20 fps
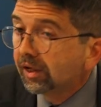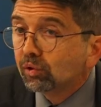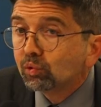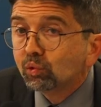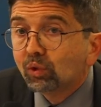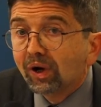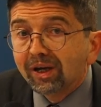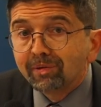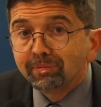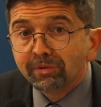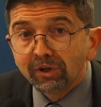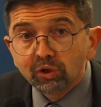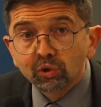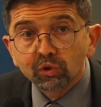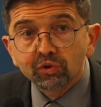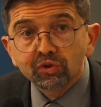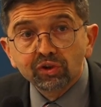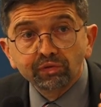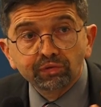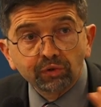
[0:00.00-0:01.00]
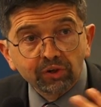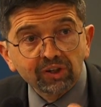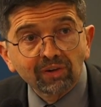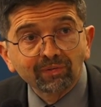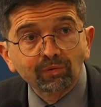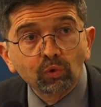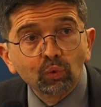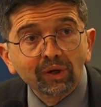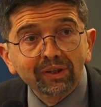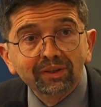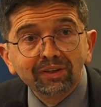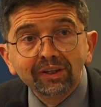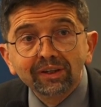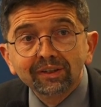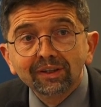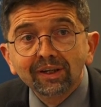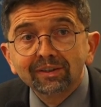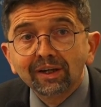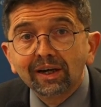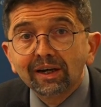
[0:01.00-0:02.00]
Why? Because, for example, one thing
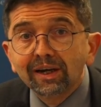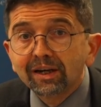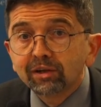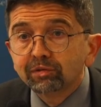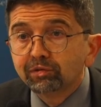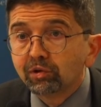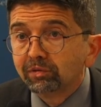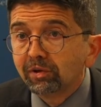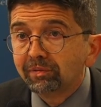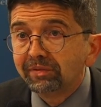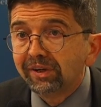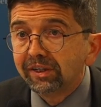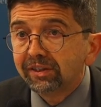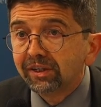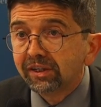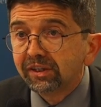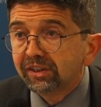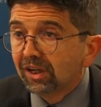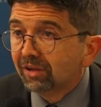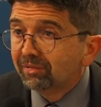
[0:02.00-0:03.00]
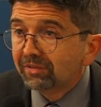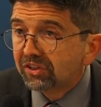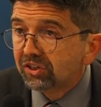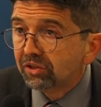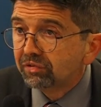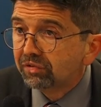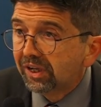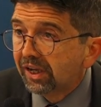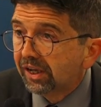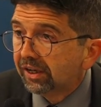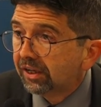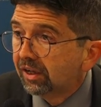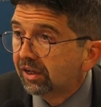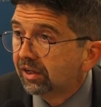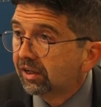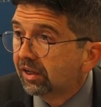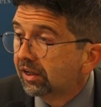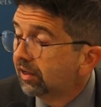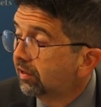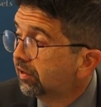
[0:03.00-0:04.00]
that I learned from the militaries, I'm a civilian,
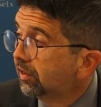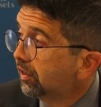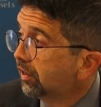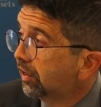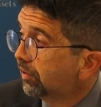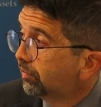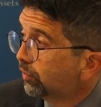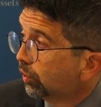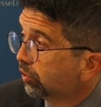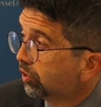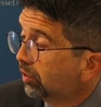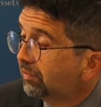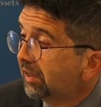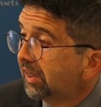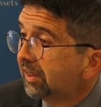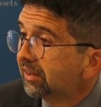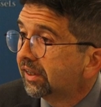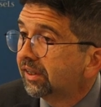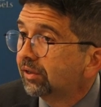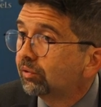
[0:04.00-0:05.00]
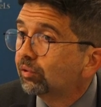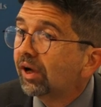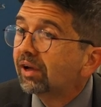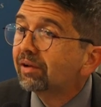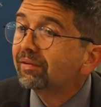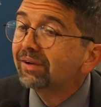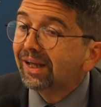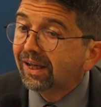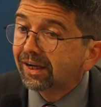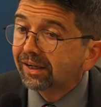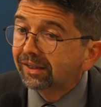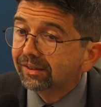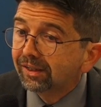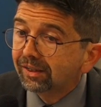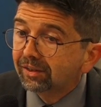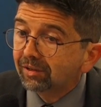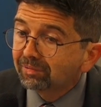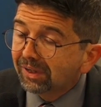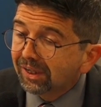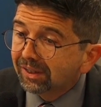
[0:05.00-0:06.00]
uh, I'm not a military, I learned
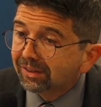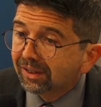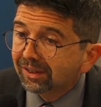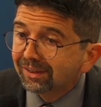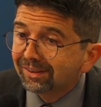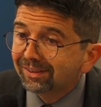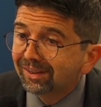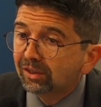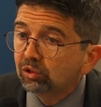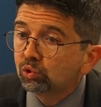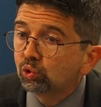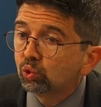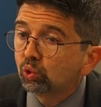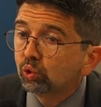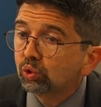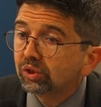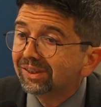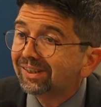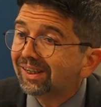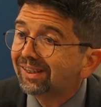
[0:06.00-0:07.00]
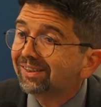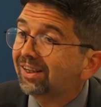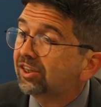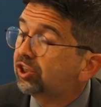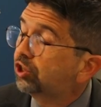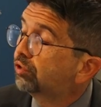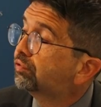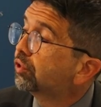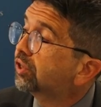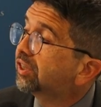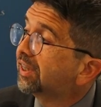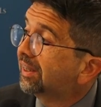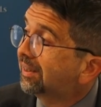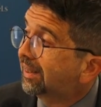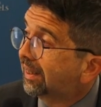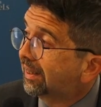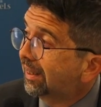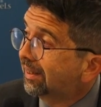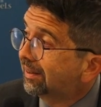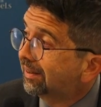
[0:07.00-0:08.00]
that the militaries, they do strategic
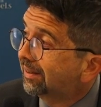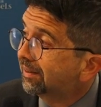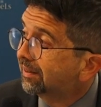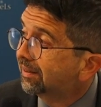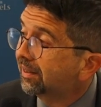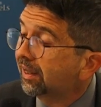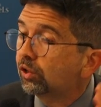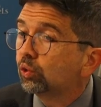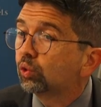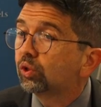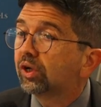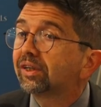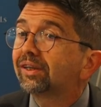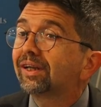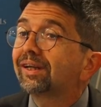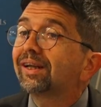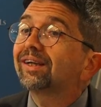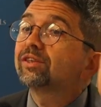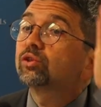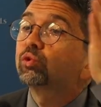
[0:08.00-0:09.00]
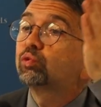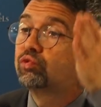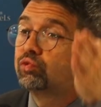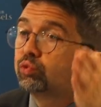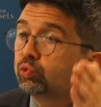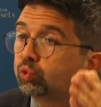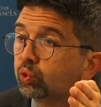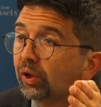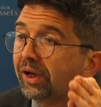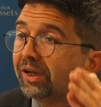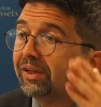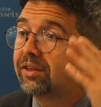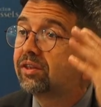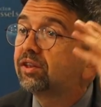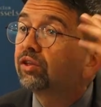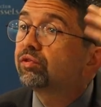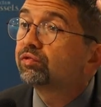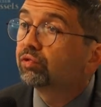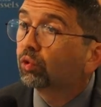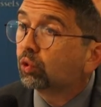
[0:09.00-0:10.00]
foresight analysis. They look at the next
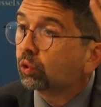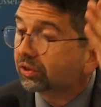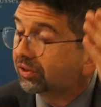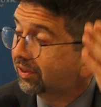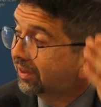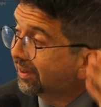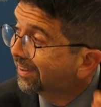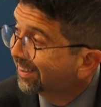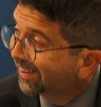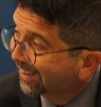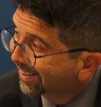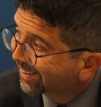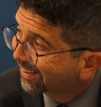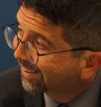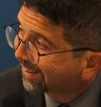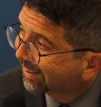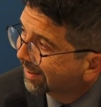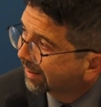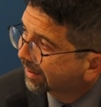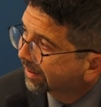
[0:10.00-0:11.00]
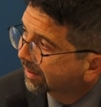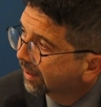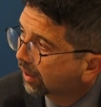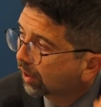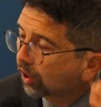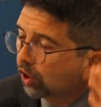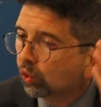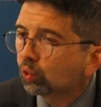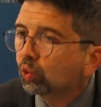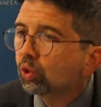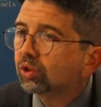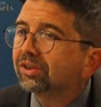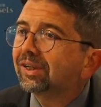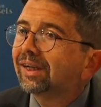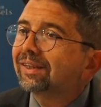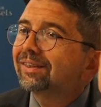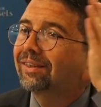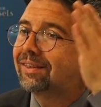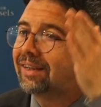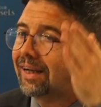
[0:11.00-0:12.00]
twenty, forty, sixty years. What
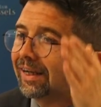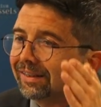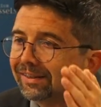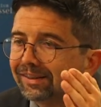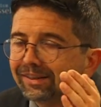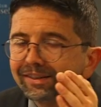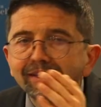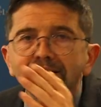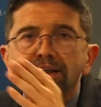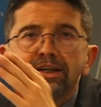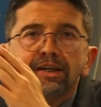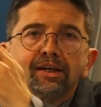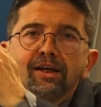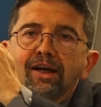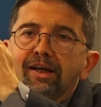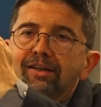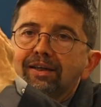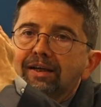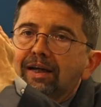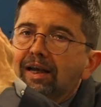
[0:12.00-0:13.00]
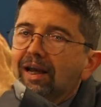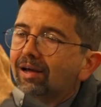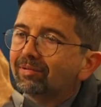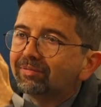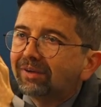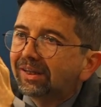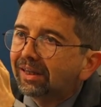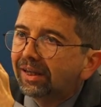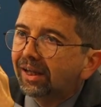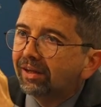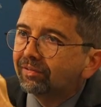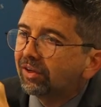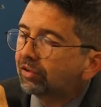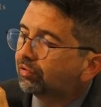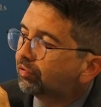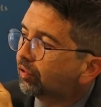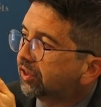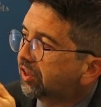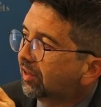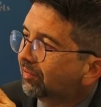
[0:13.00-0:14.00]
are the trends? At the climate level,
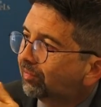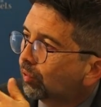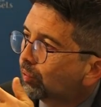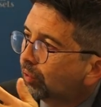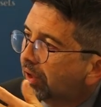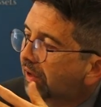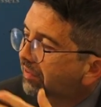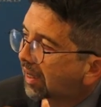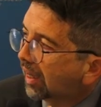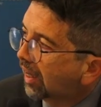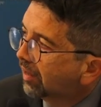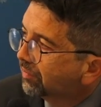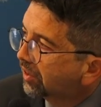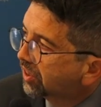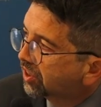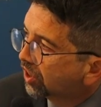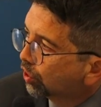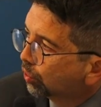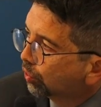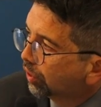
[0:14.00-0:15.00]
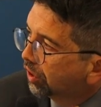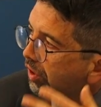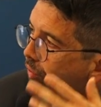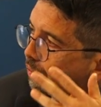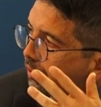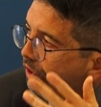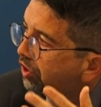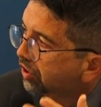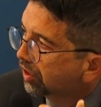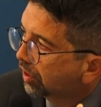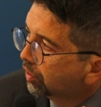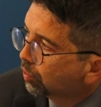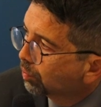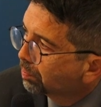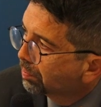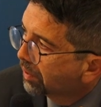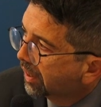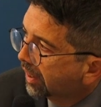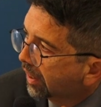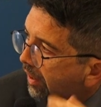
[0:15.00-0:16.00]
for example, we have climate security, which new
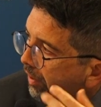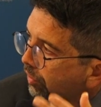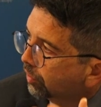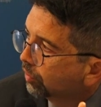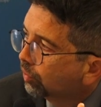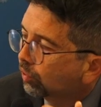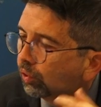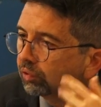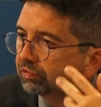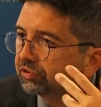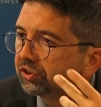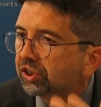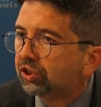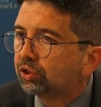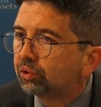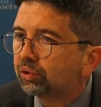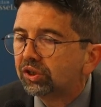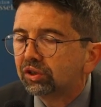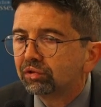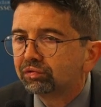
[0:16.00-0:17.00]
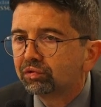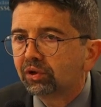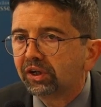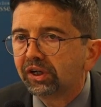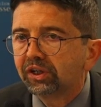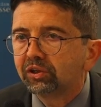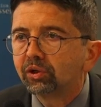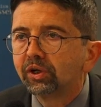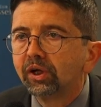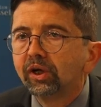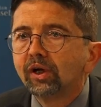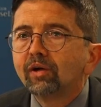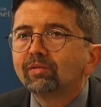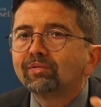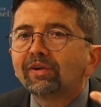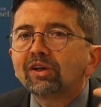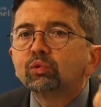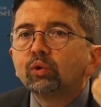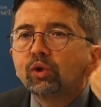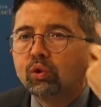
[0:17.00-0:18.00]
pillar, you know, of security for NATO.
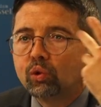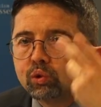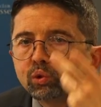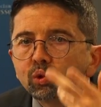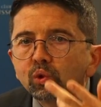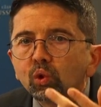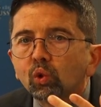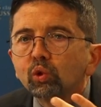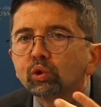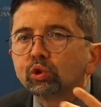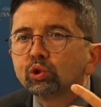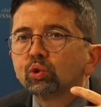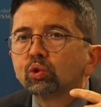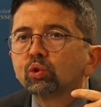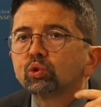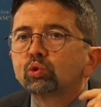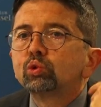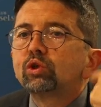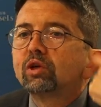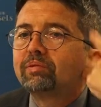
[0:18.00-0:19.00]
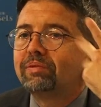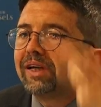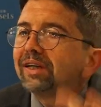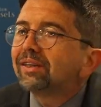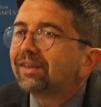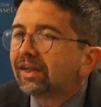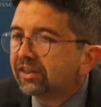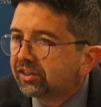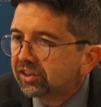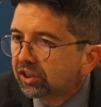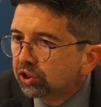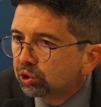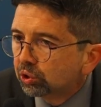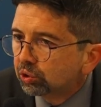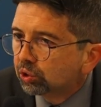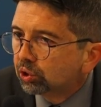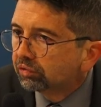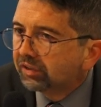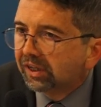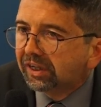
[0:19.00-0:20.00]
But we look also to the
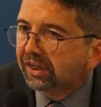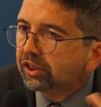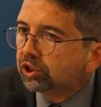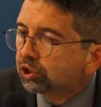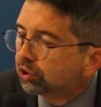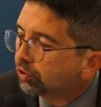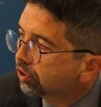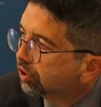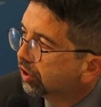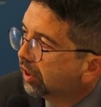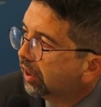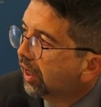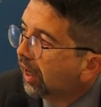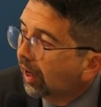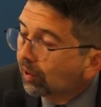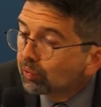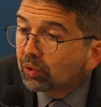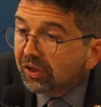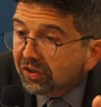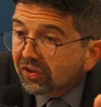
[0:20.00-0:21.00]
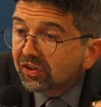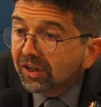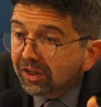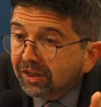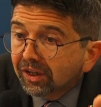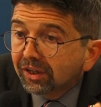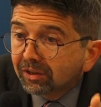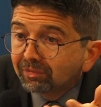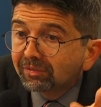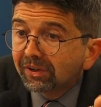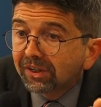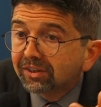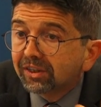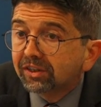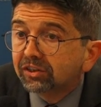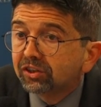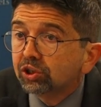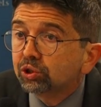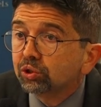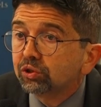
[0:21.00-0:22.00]
militarizations of the regions. And we see that the
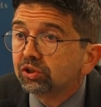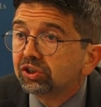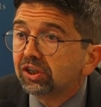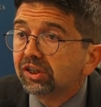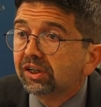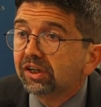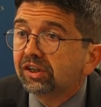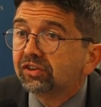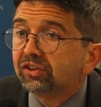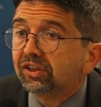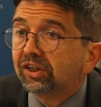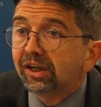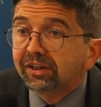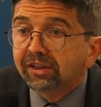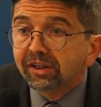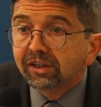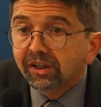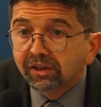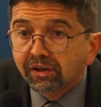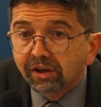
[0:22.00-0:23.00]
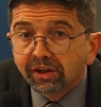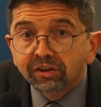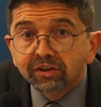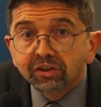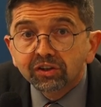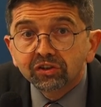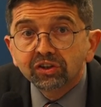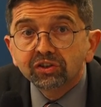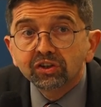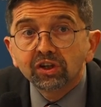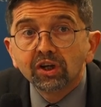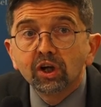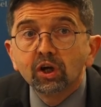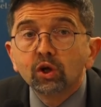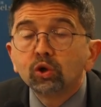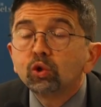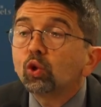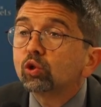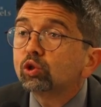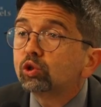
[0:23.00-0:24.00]
militarization is increasing. And, the, and this is
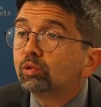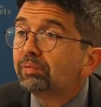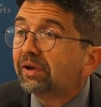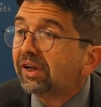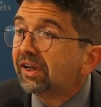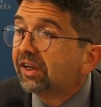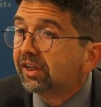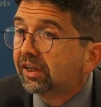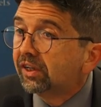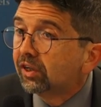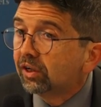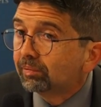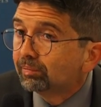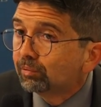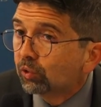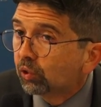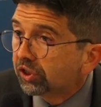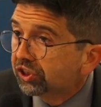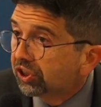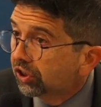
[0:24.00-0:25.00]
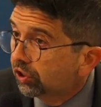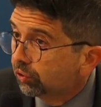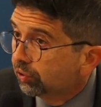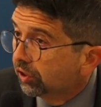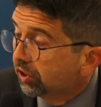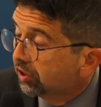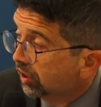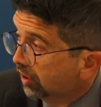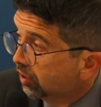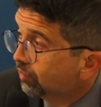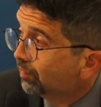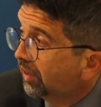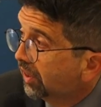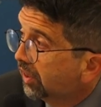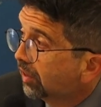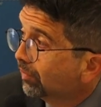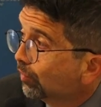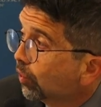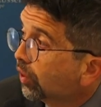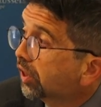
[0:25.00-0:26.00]
not bringing more security, it's
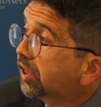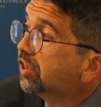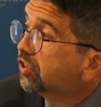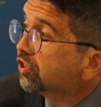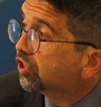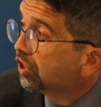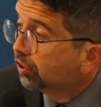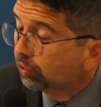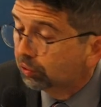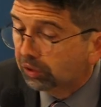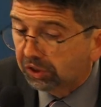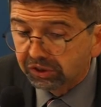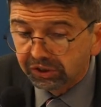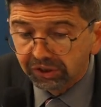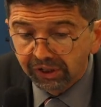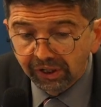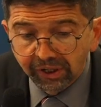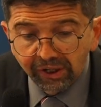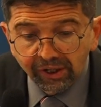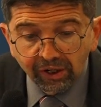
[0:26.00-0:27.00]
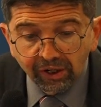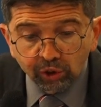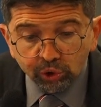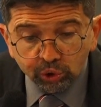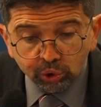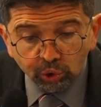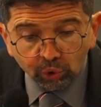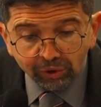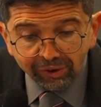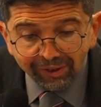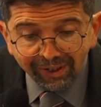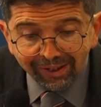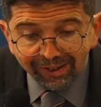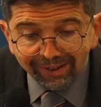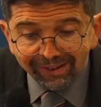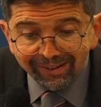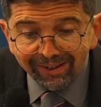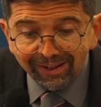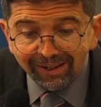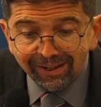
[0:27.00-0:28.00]
bringing more insecurity. So the,
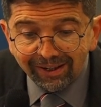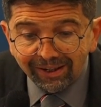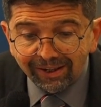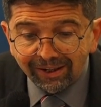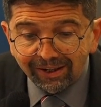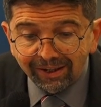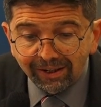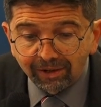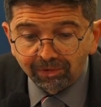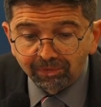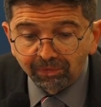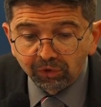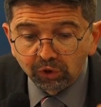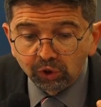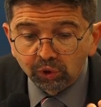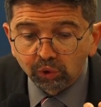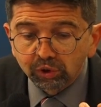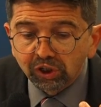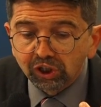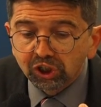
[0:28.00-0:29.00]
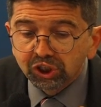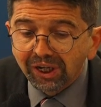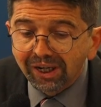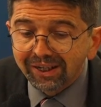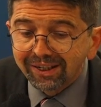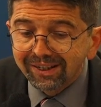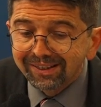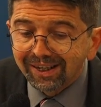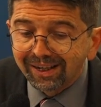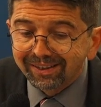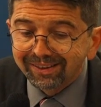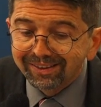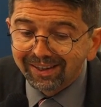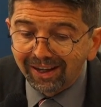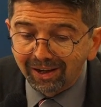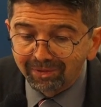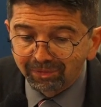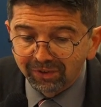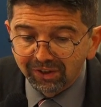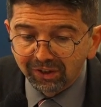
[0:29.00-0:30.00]
the, um, you know, the Chinese
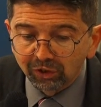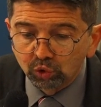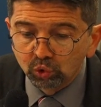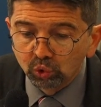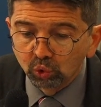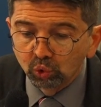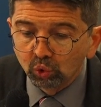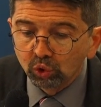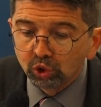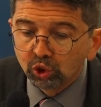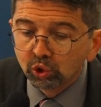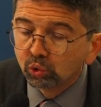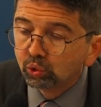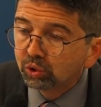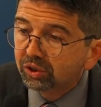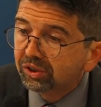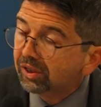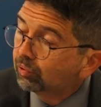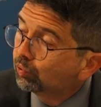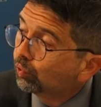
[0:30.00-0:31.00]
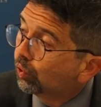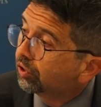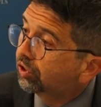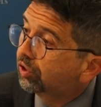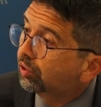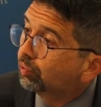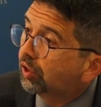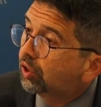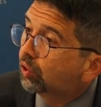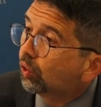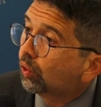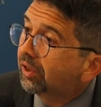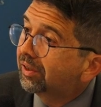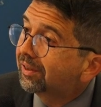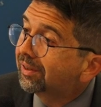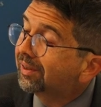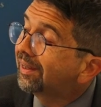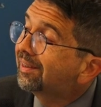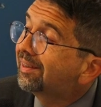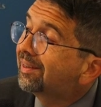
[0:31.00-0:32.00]
attempt to use what we call it
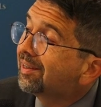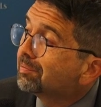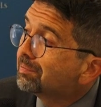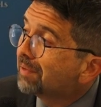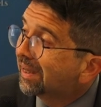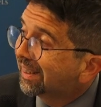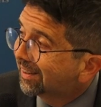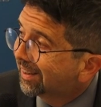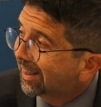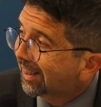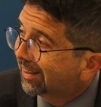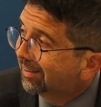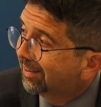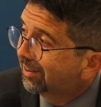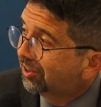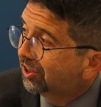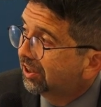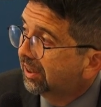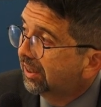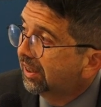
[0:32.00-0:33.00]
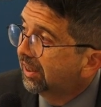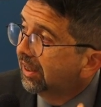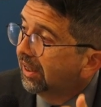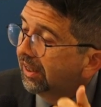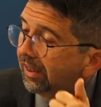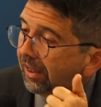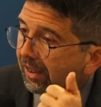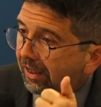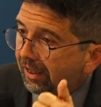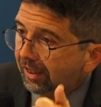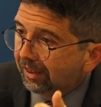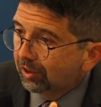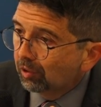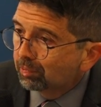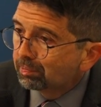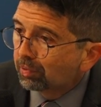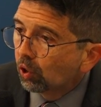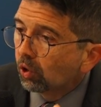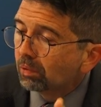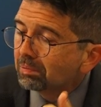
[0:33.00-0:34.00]
the DIME strategy, uh,
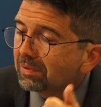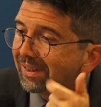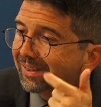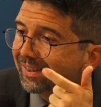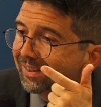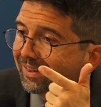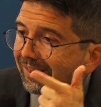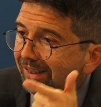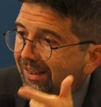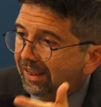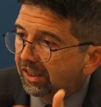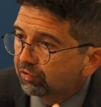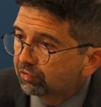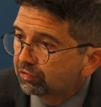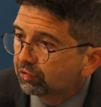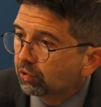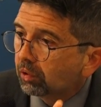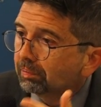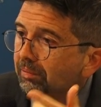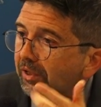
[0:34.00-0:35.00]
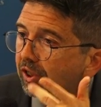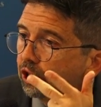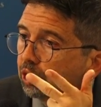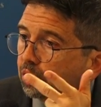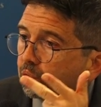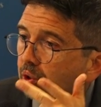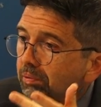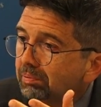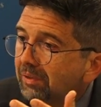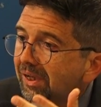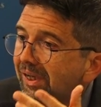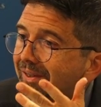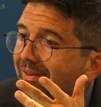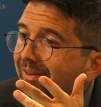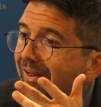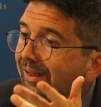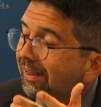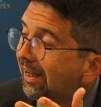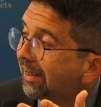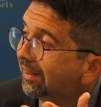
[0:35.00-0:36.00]
diplomacy, information,
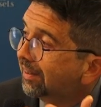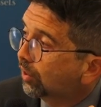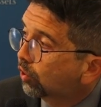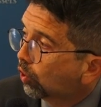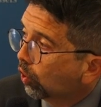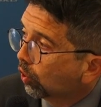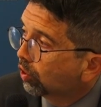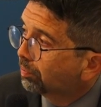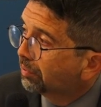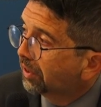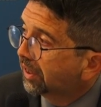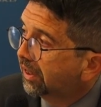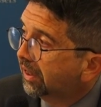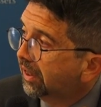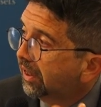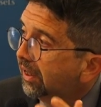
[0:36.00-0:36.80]
military, and economy.